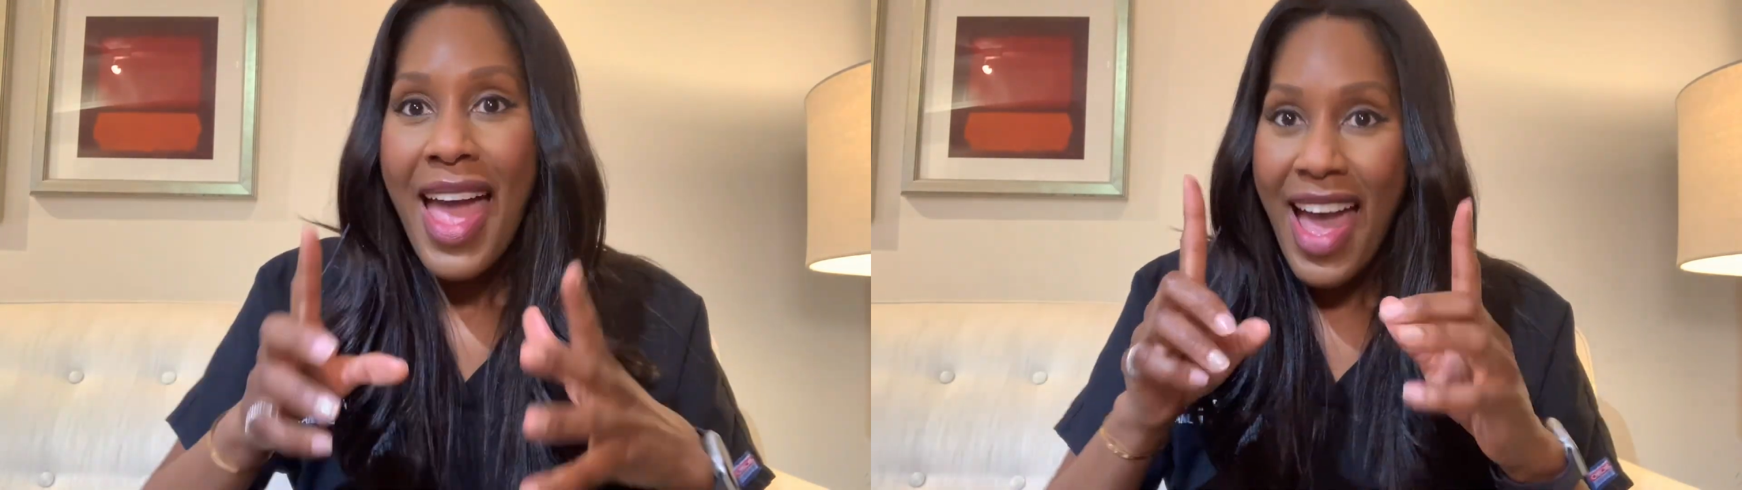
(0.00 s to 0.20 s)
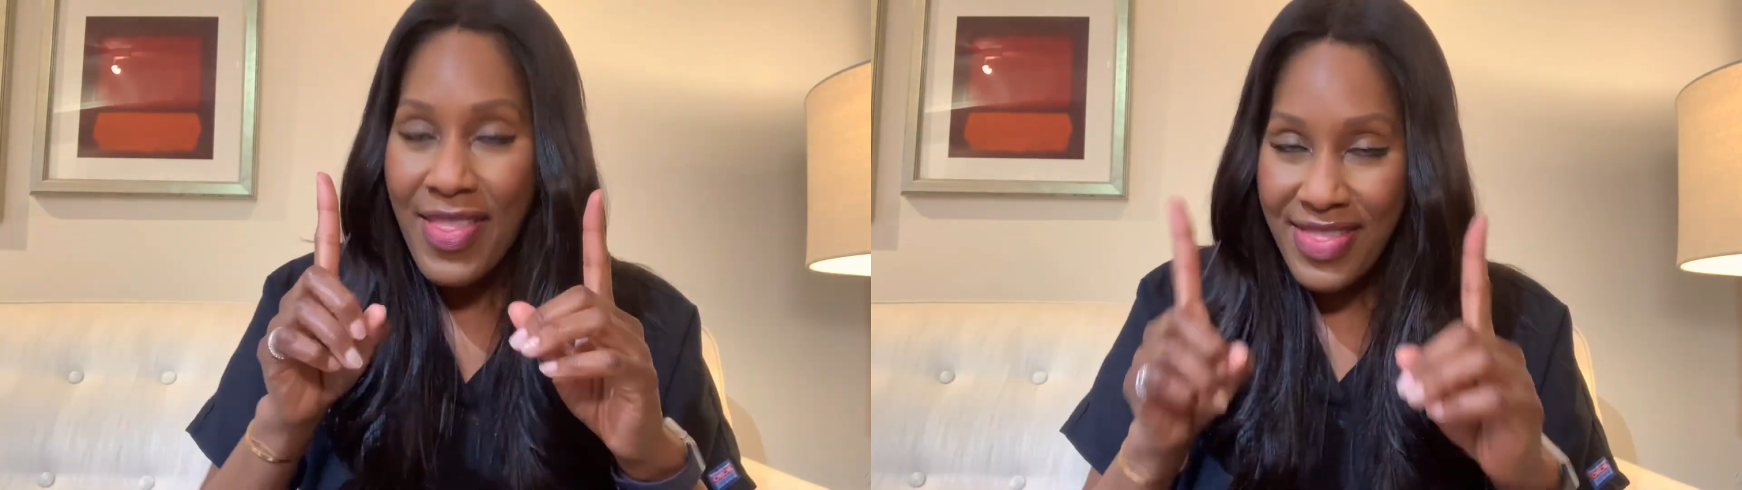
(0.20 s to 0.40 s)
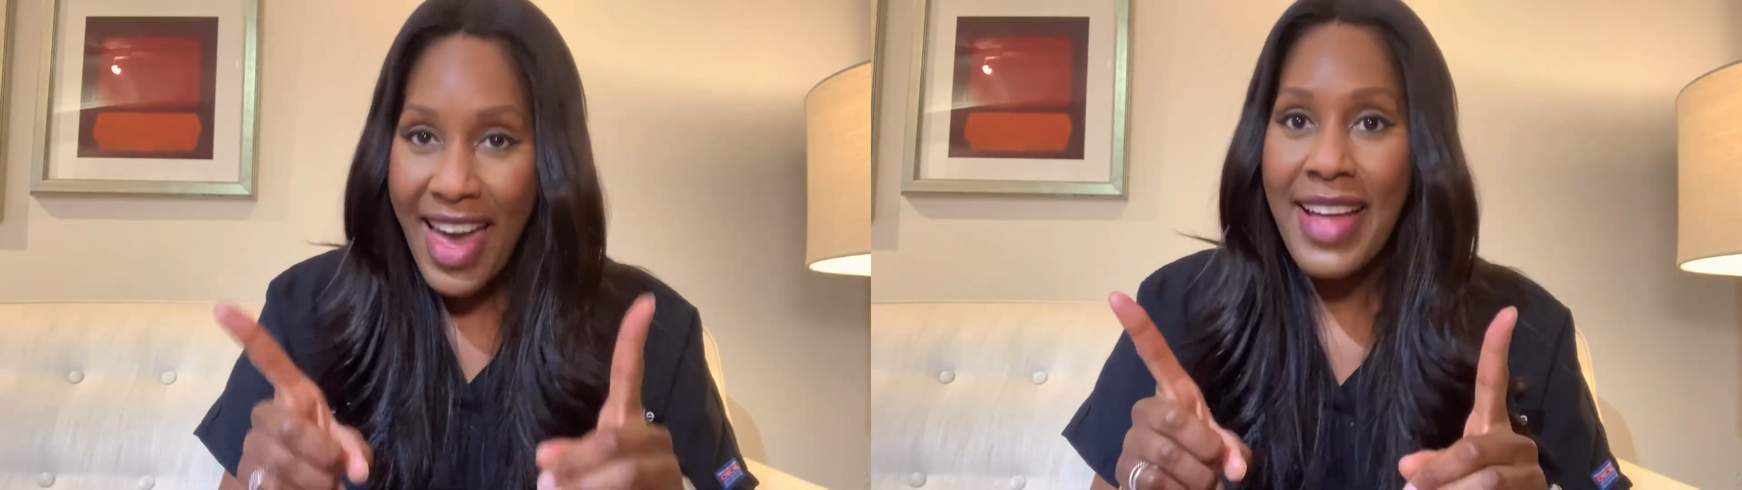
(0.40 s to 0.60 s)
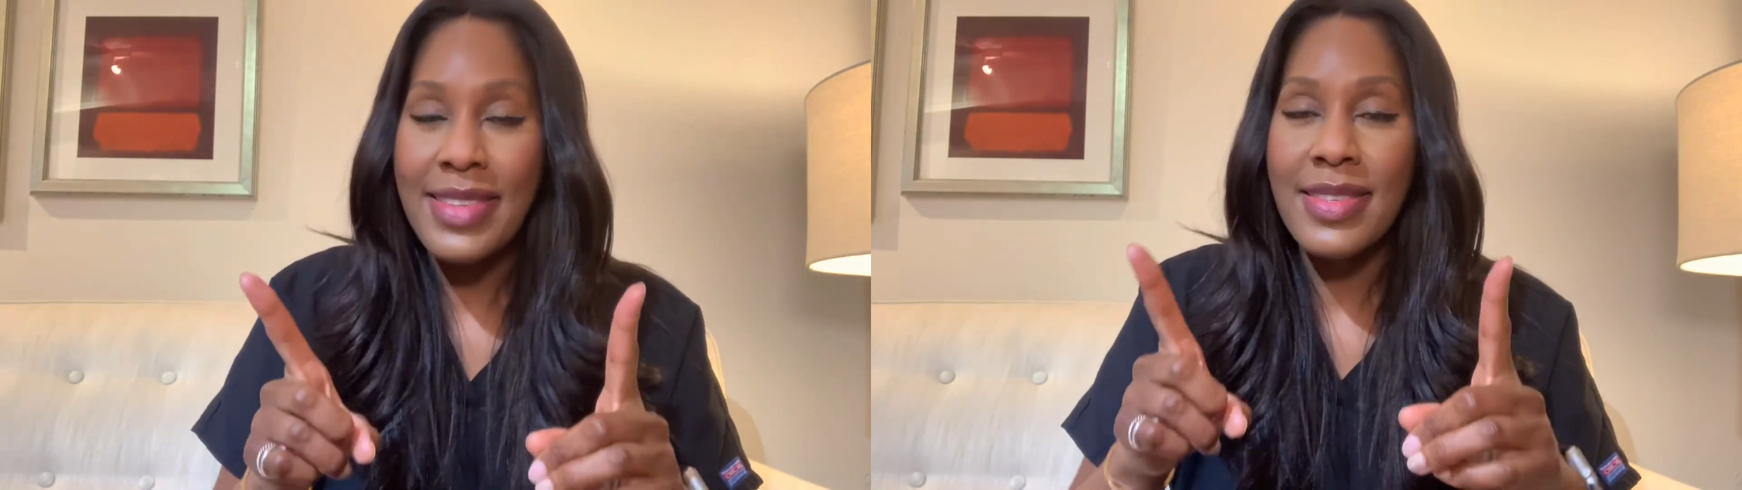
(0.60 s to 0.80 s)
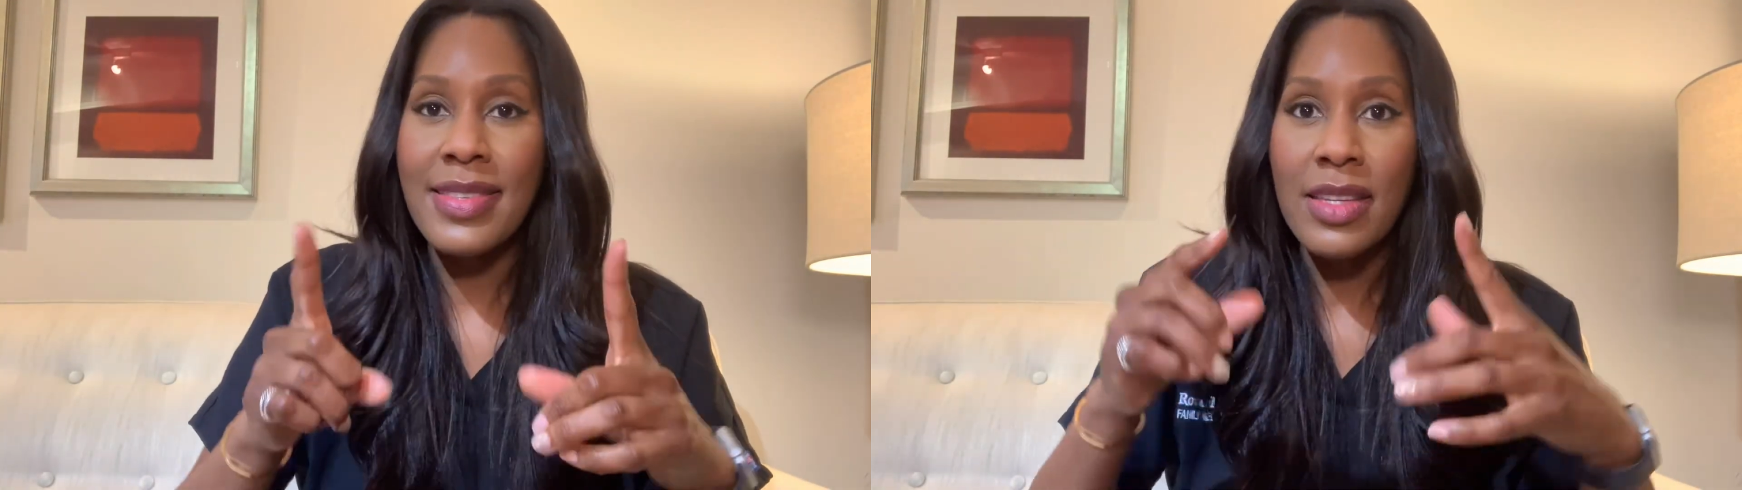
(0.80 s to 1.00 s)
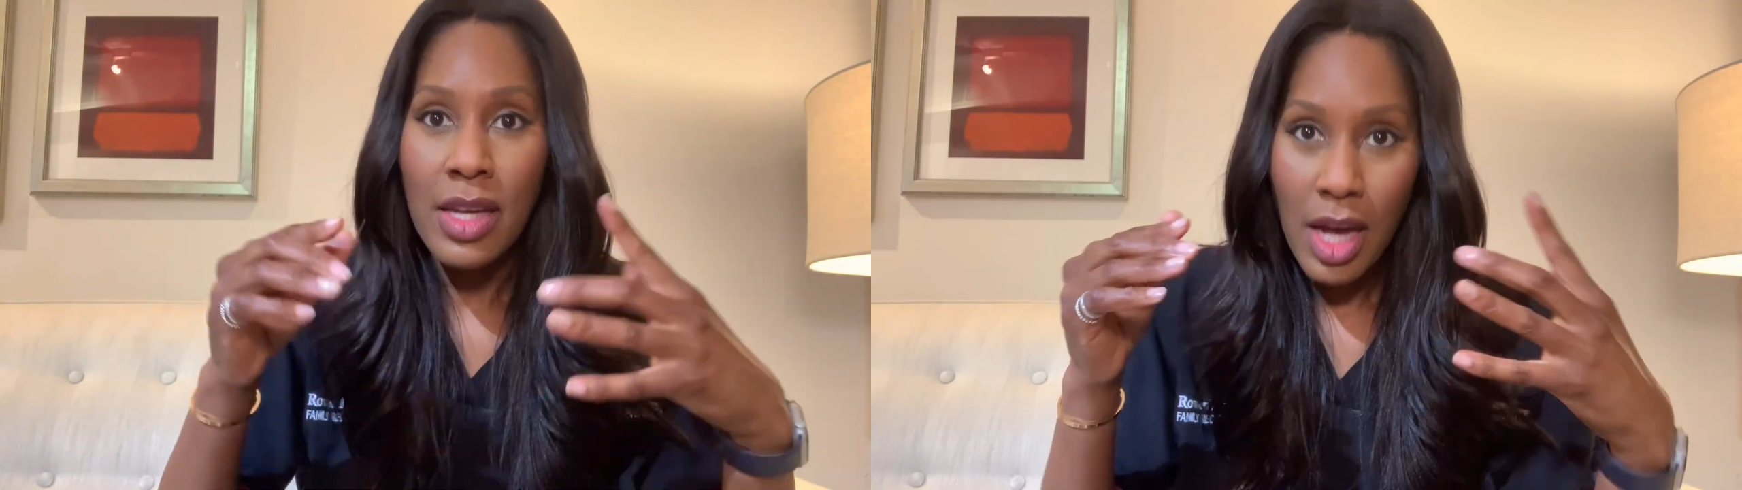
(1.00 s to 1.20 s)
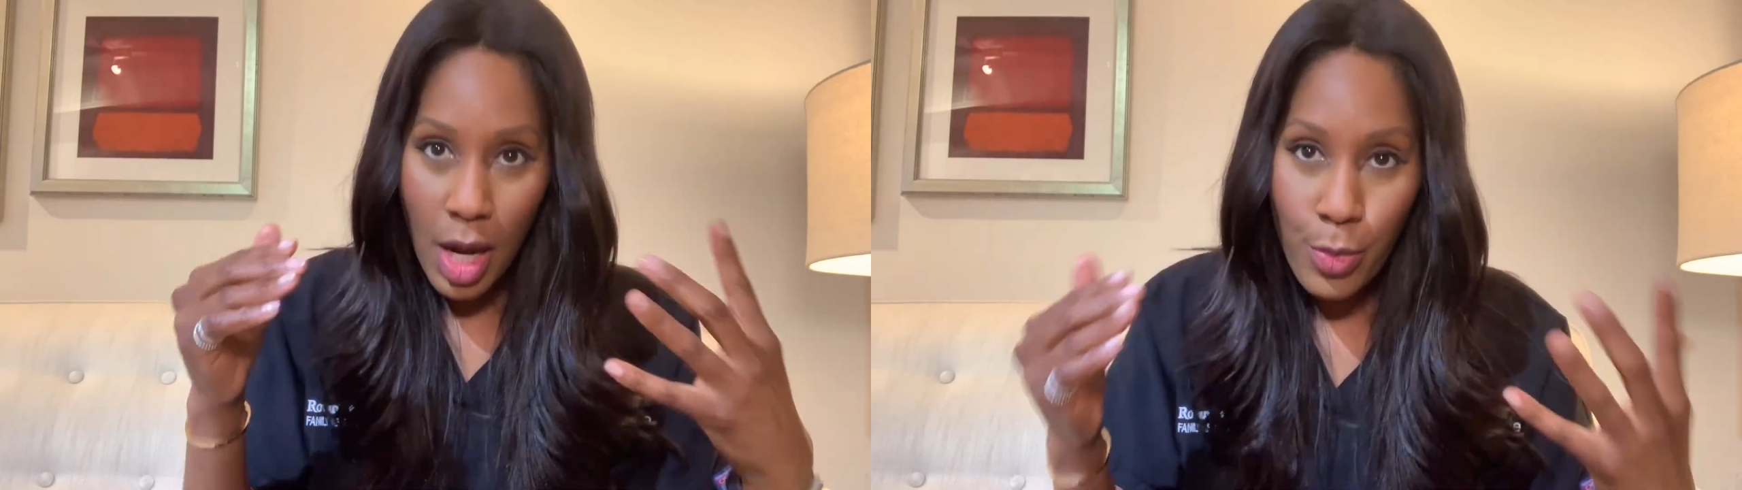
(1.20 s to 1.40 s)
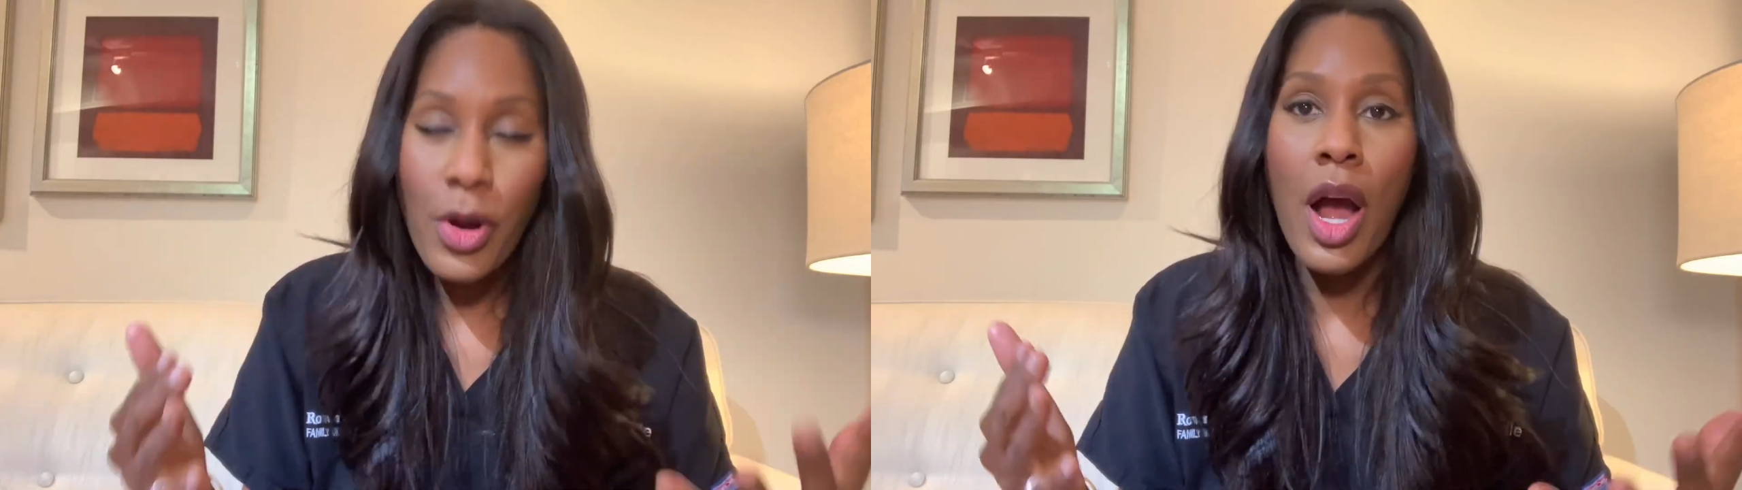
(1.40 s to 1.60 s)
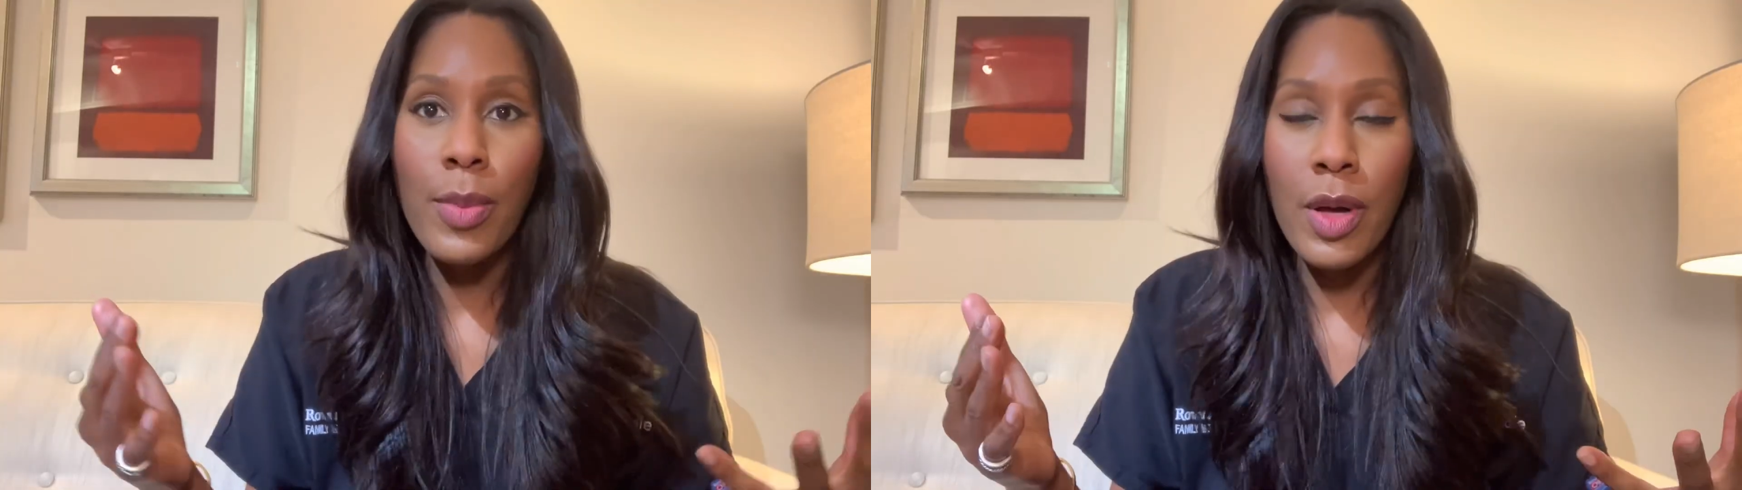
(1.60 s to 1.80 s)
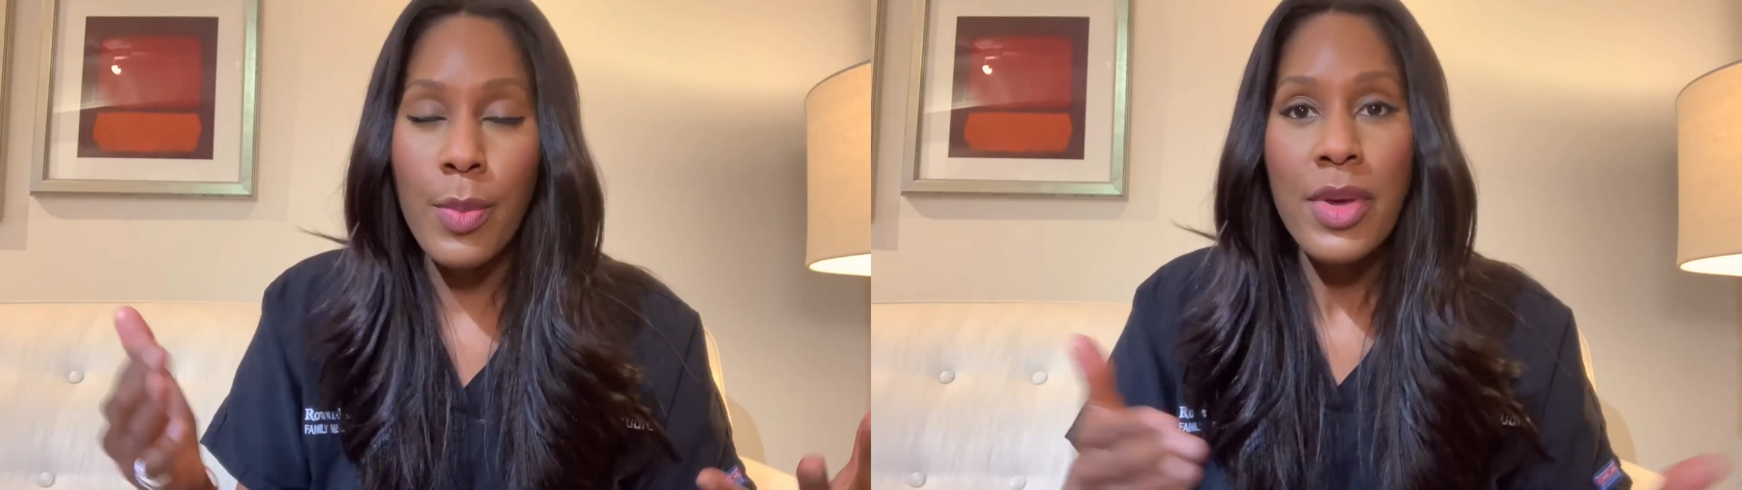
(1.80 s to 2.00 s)
and that's a
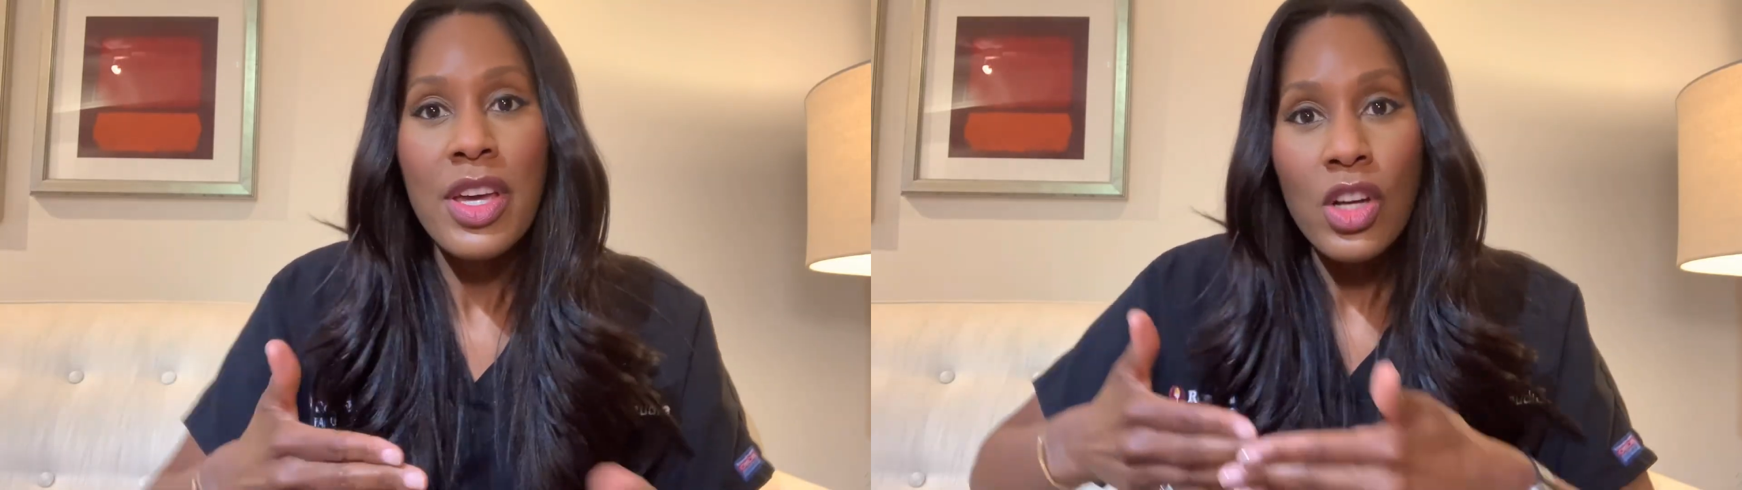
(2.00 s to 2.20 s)
problem